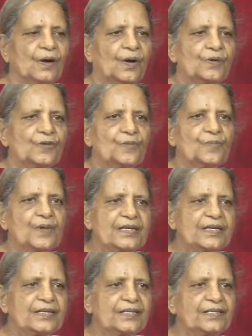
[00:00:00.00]

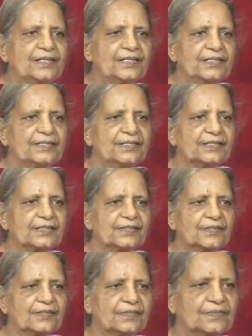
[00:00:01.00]
automatically
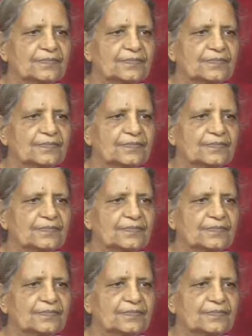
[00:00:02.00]
that's,